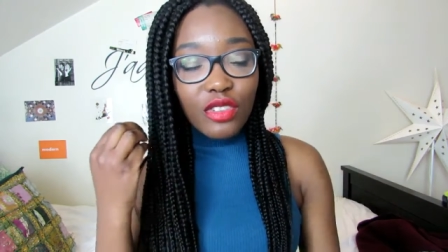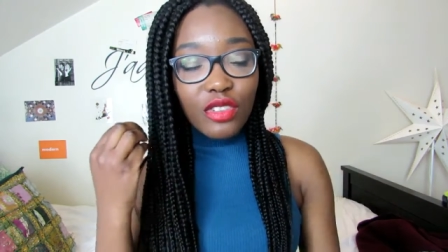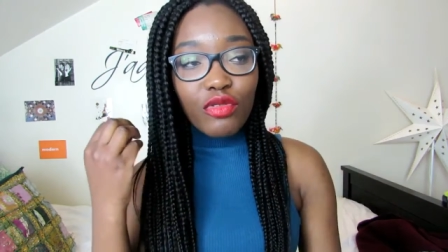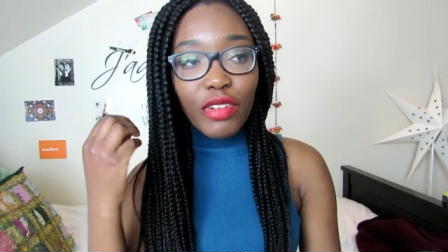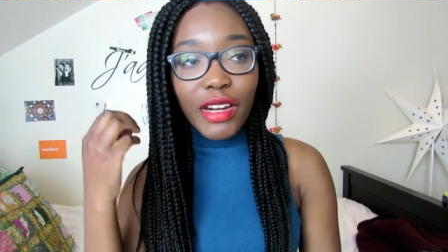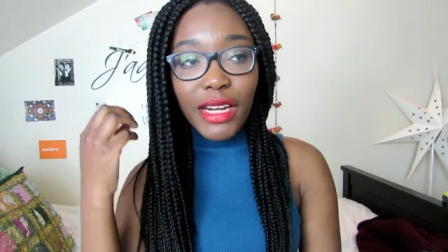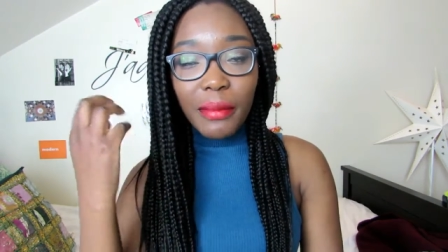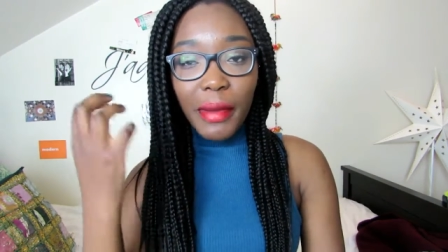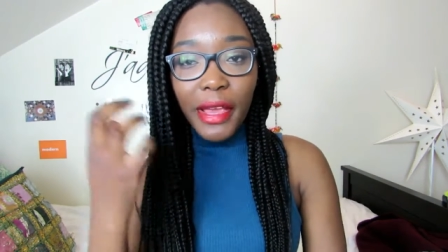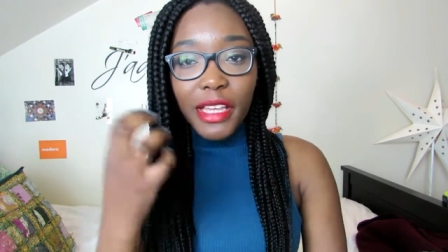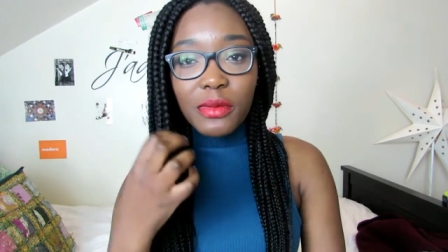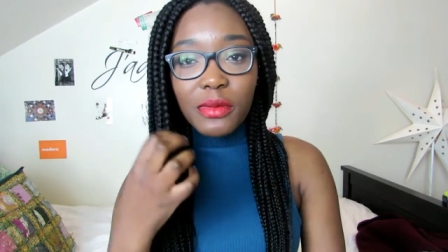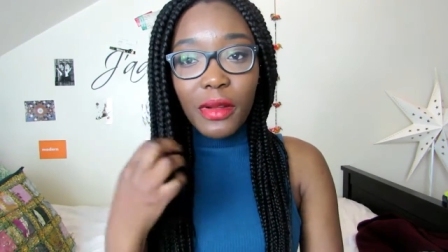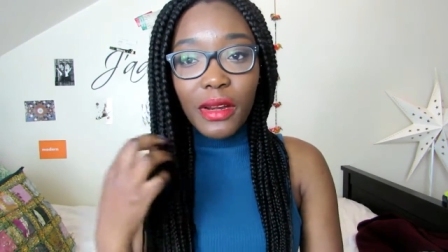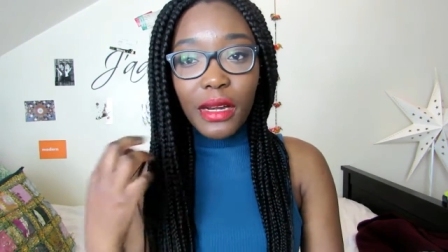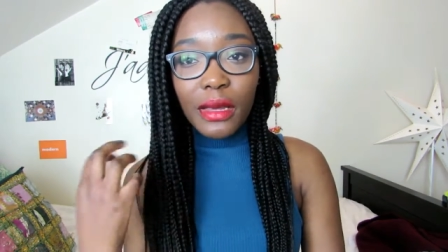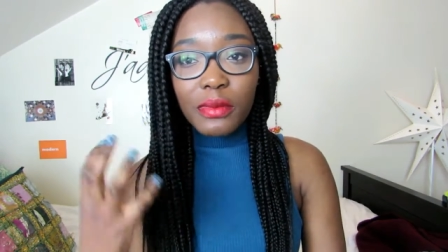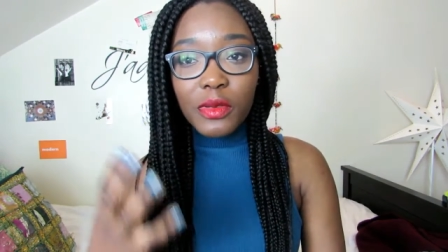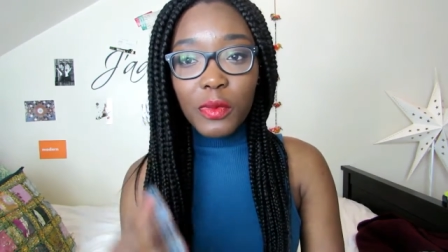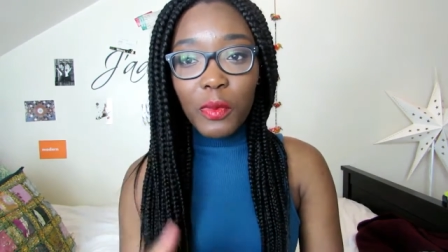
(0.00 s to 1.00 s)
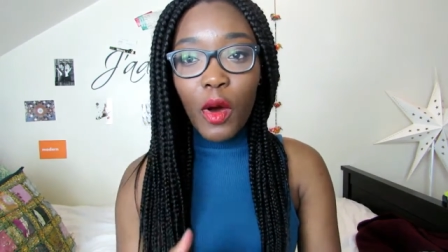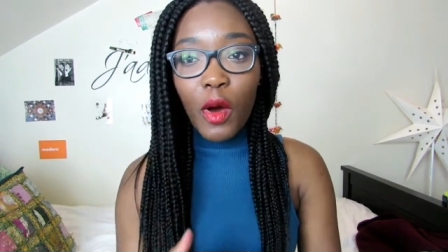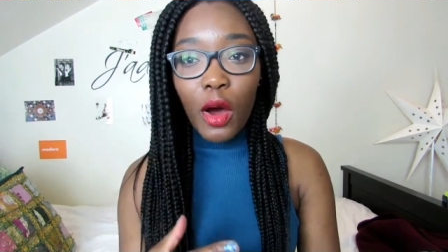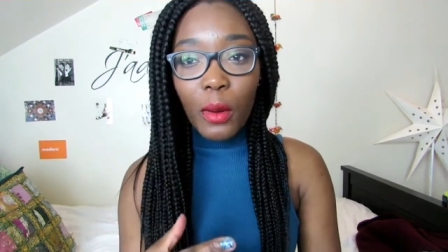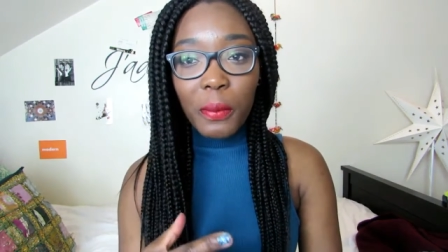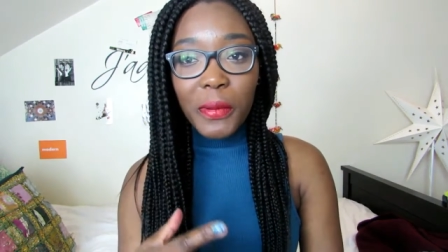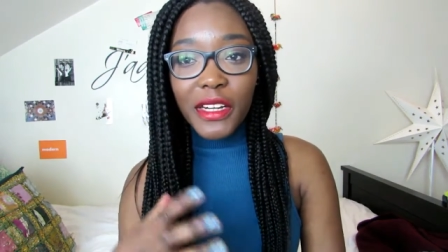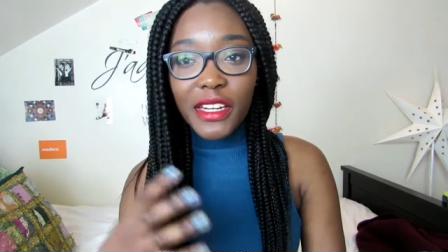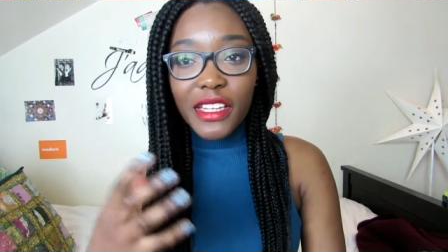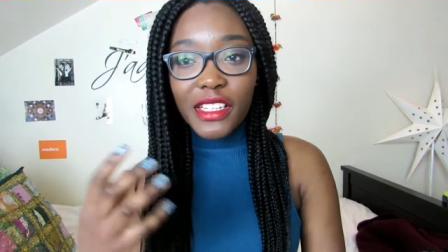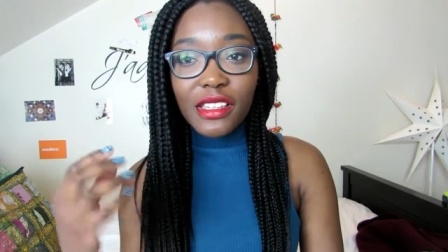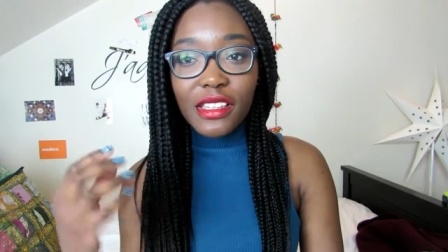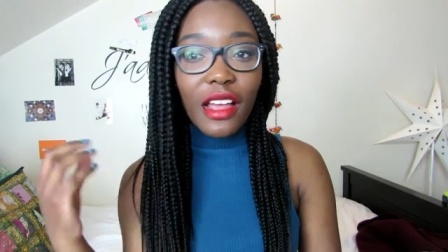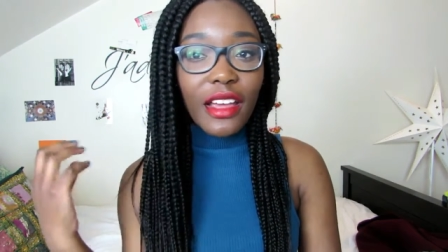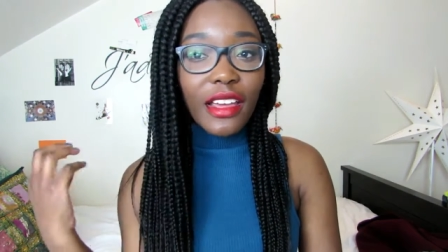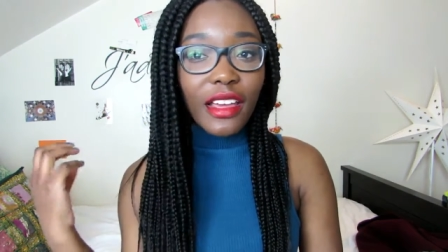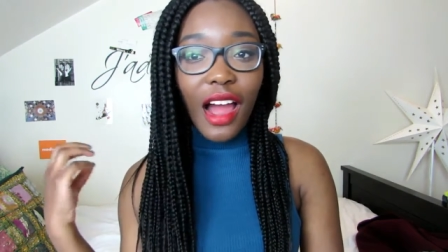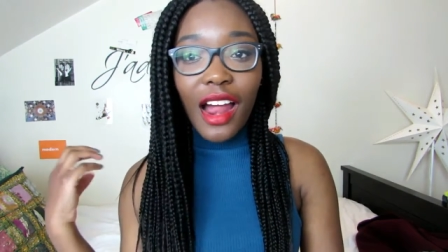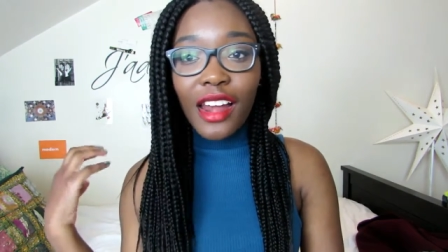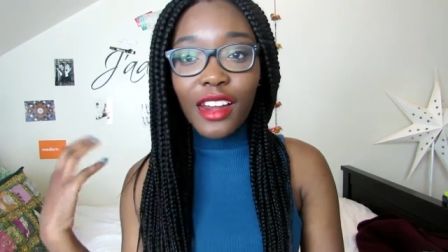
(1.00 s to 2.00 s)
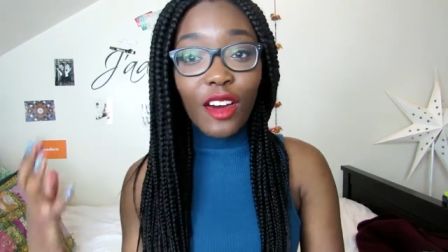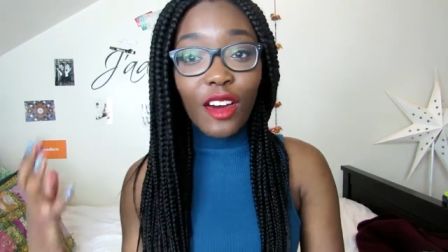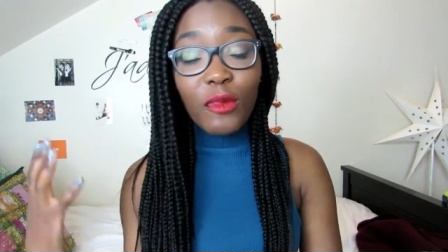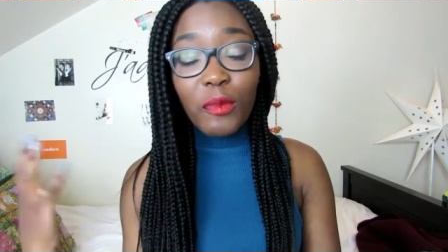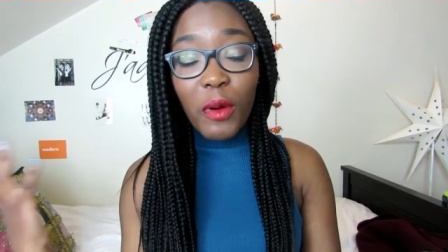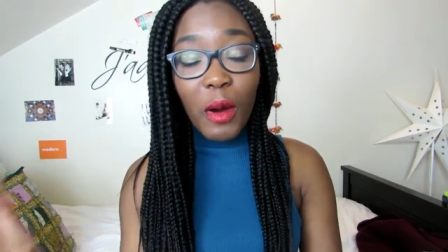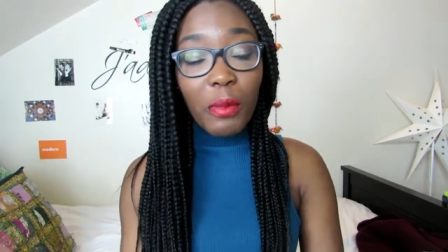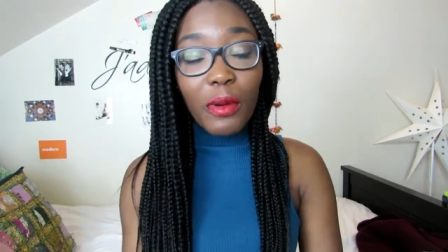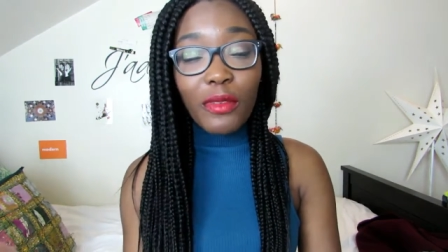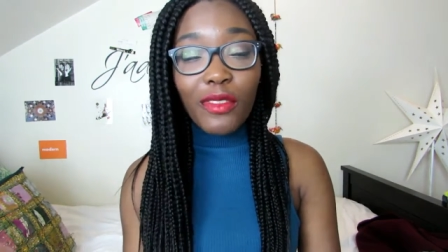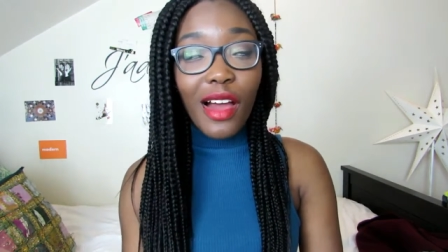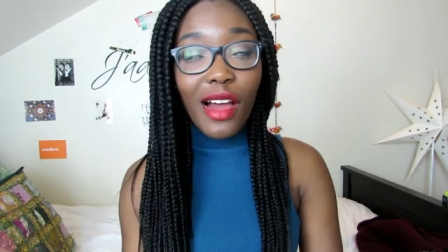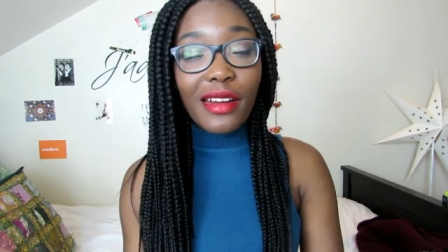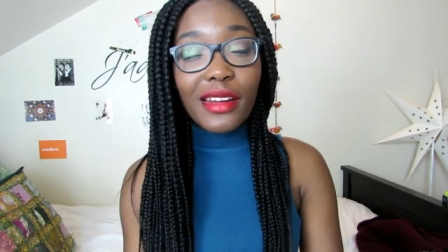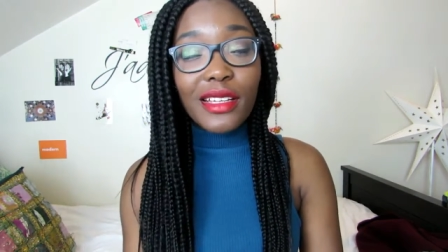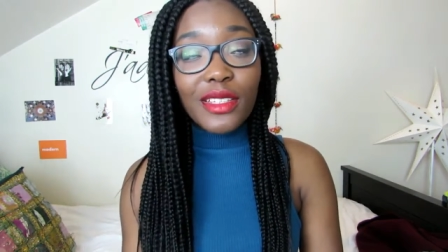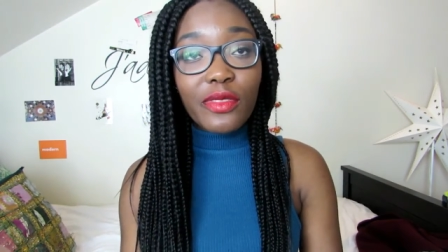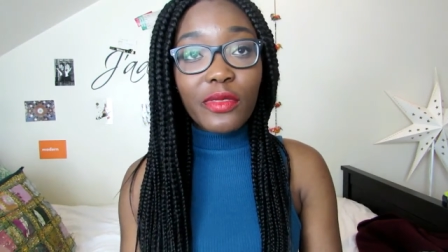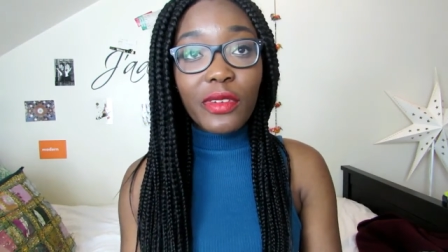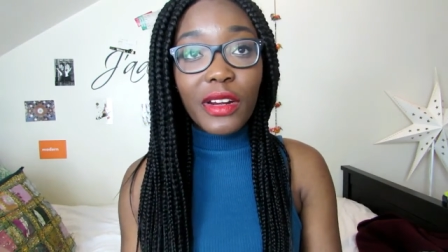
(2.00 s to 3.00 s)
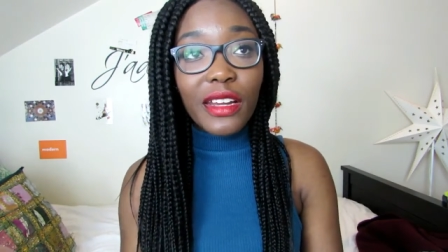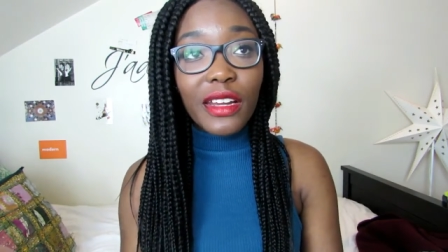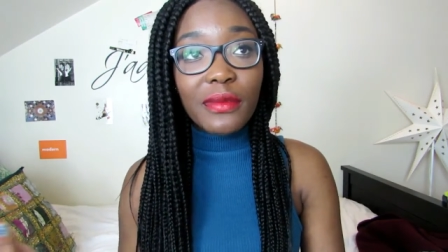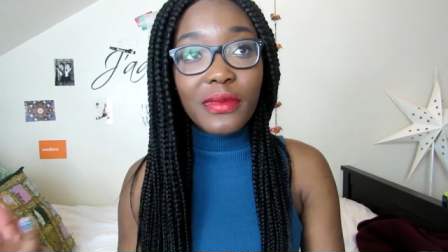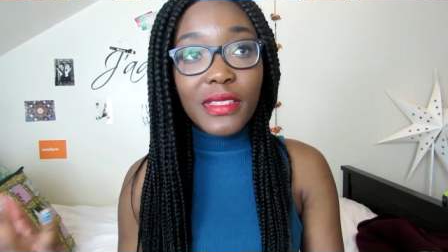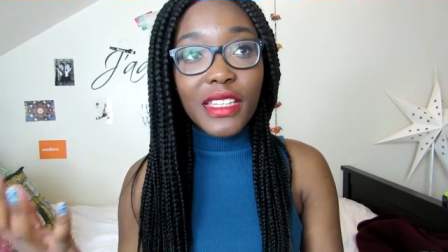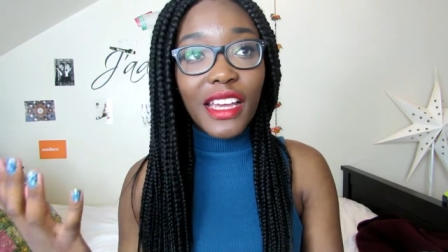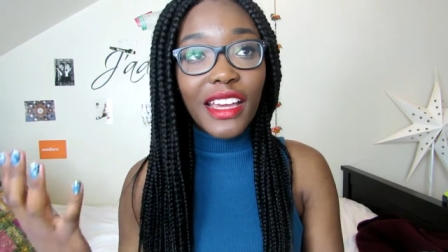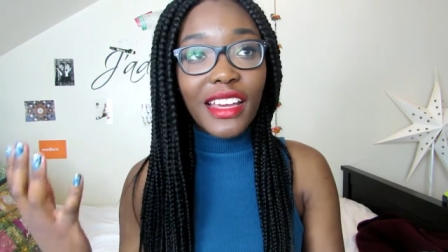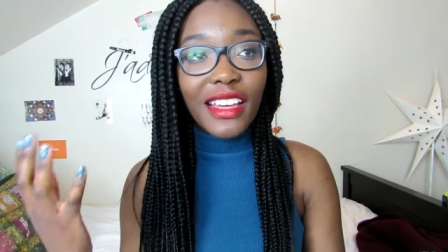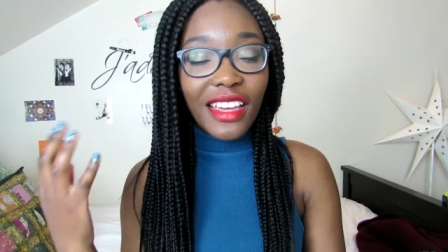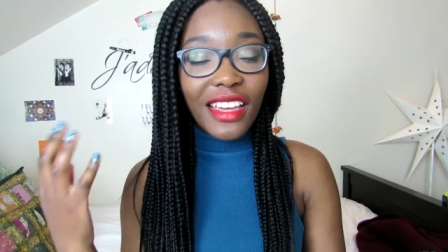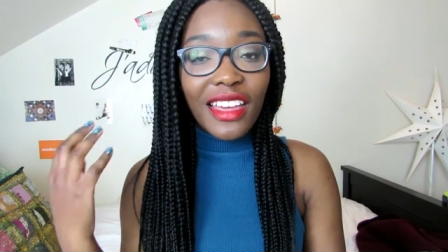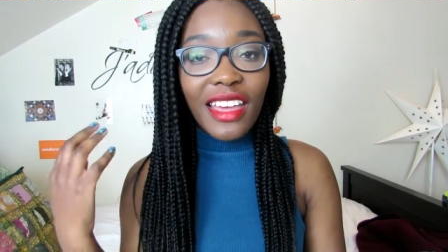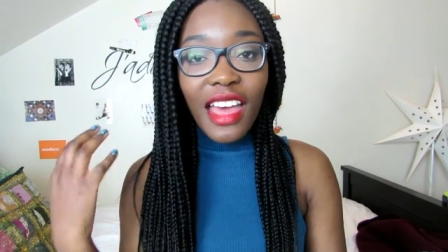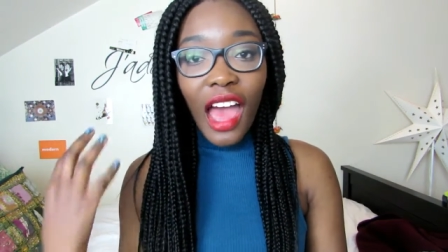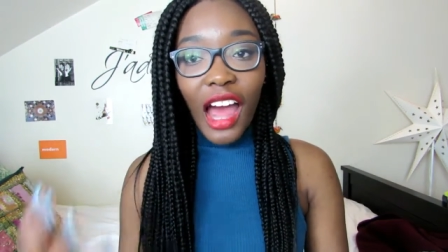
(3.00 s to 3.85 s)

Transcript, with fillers: really makes my lips pop, and it's like I love pop of colours for my lipstick.